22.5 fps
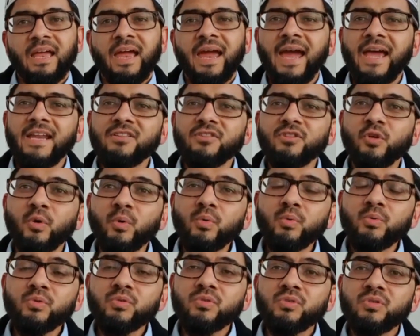And
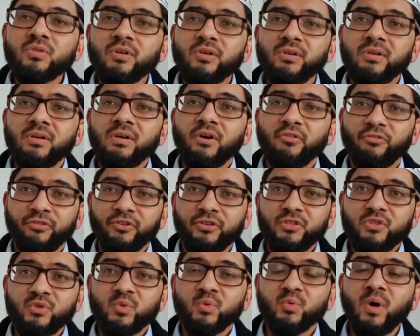those of
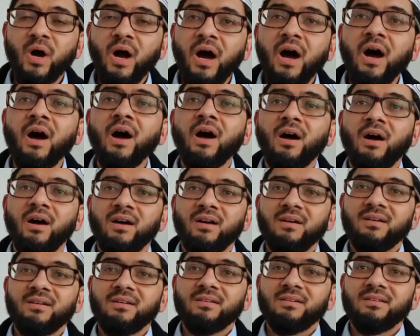us who are
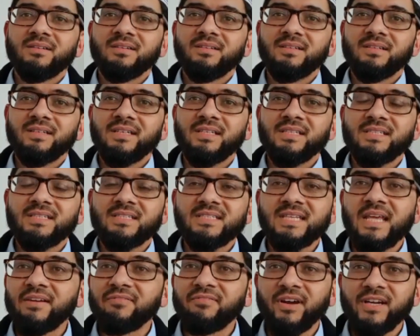in
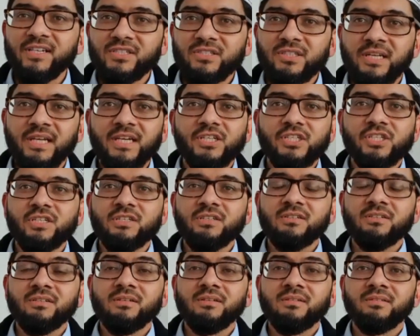self-isolation
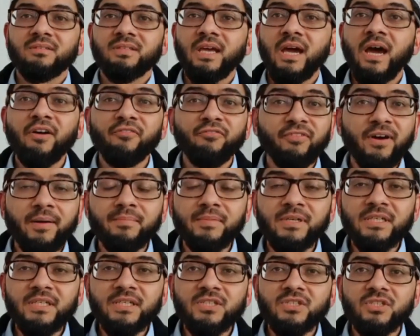there are
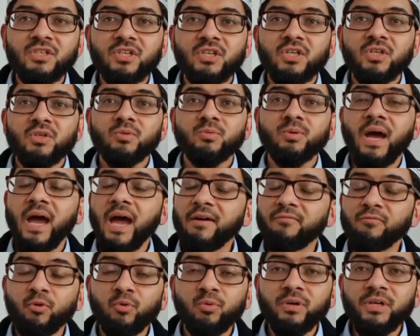families who
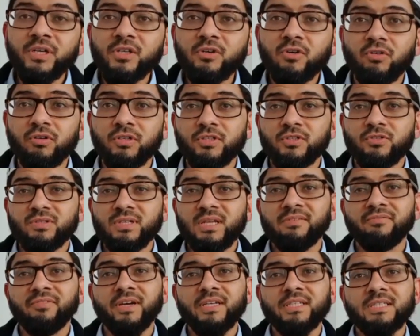have already gone into
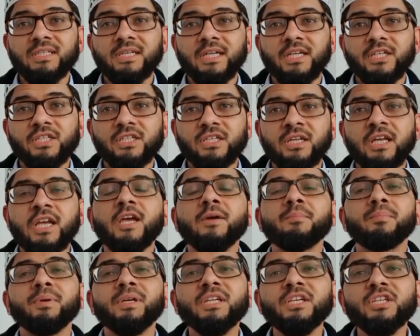self isolation.
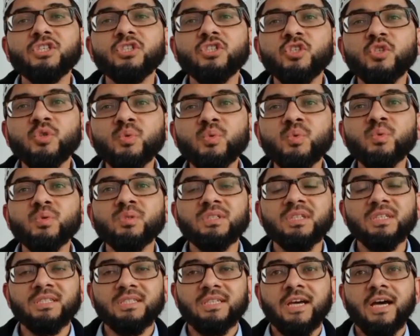Please use
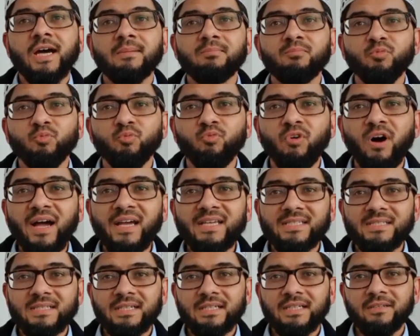this time
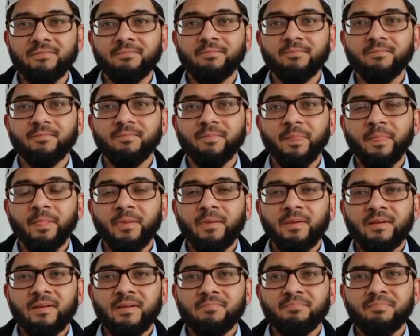wisely.
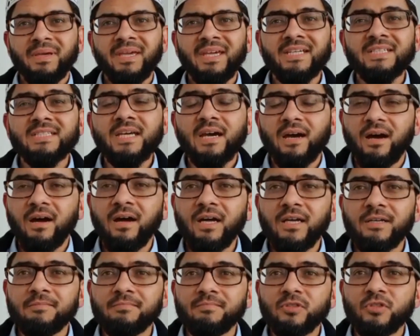Make
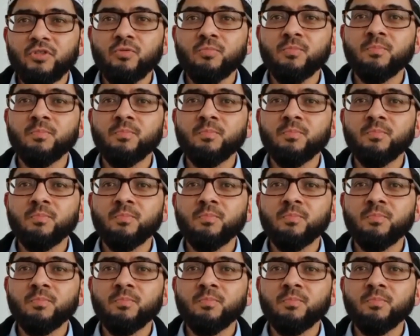time to